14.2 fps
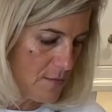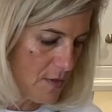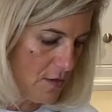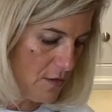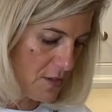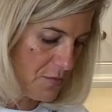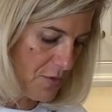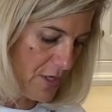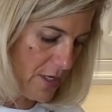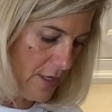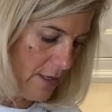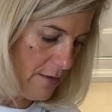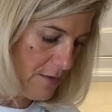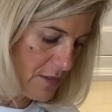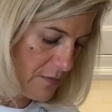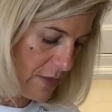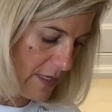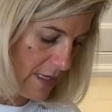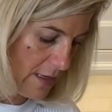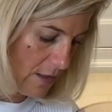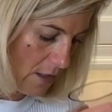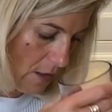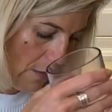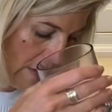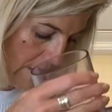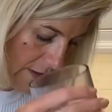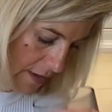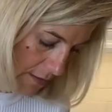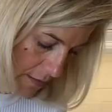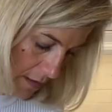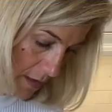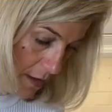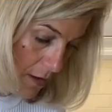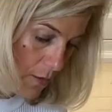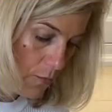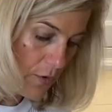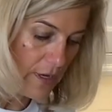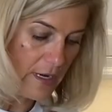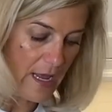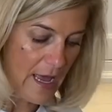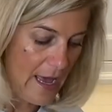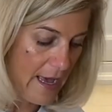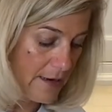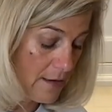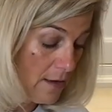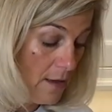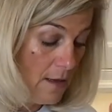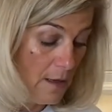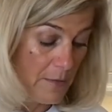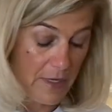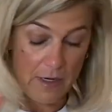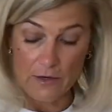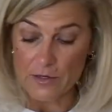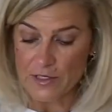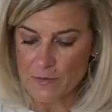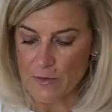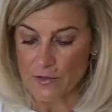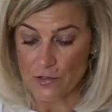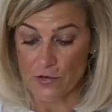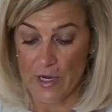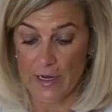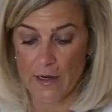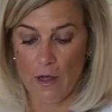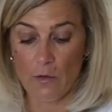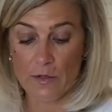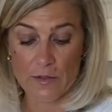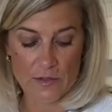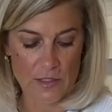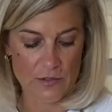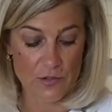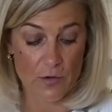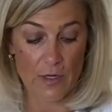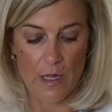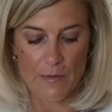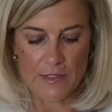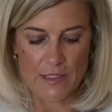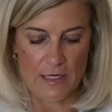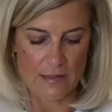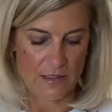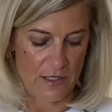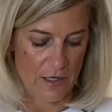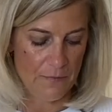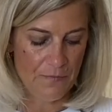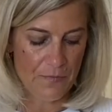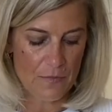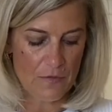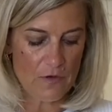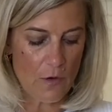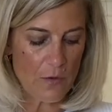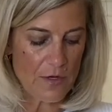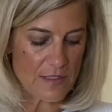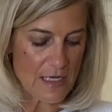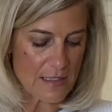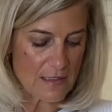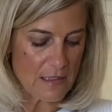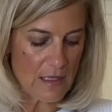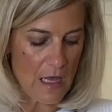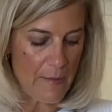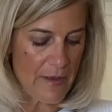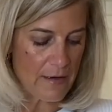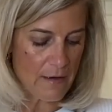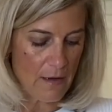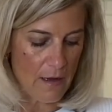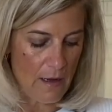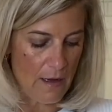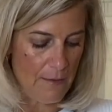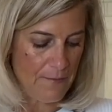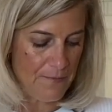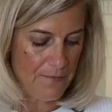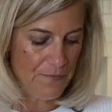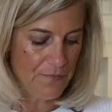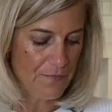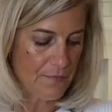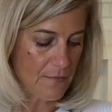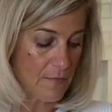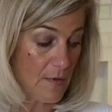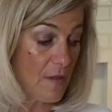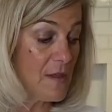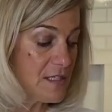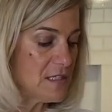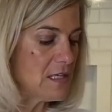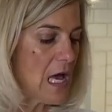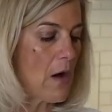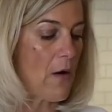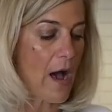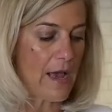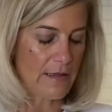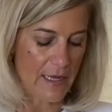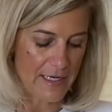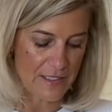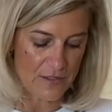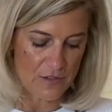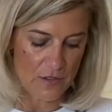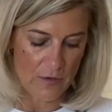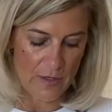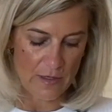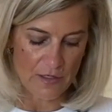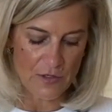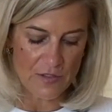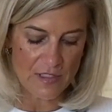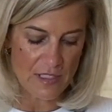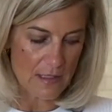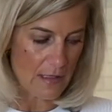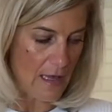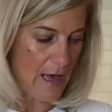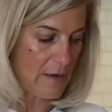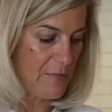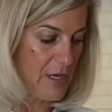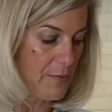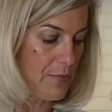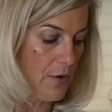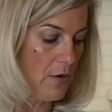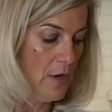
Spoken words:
Looks pretty good. I'm going to get it going there. We're going to add... Oh my God, it already smells great. Oh, it's going to do our lemon zest here. So when you zest a lemon, this is how I like to do it. You see a lot of people